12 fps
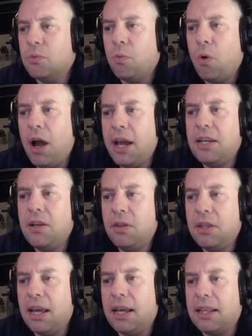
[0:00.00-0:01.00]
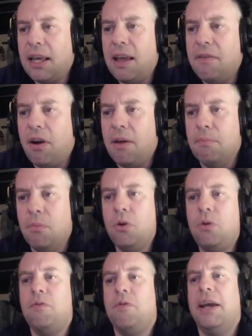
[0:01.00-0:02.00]
Why do you think that if I
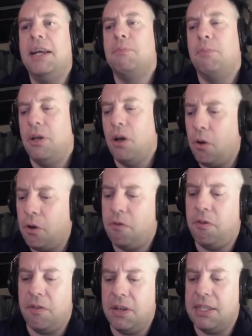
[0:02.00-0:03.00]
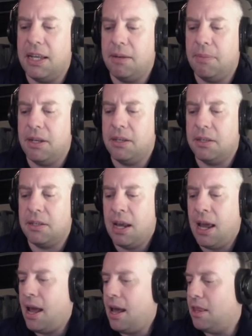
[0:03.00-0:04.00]
move it beyond 50 centimetres,
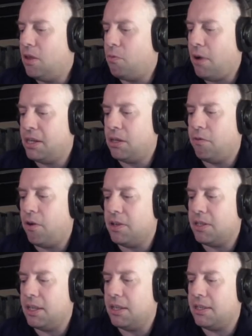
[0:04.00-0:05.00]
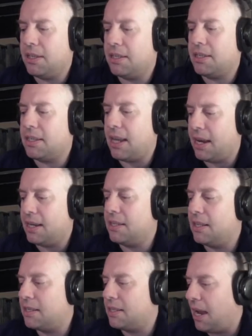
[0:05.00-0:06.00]
the rate of photosynthesis stays
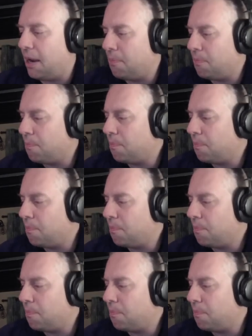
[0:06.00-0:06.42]
the same?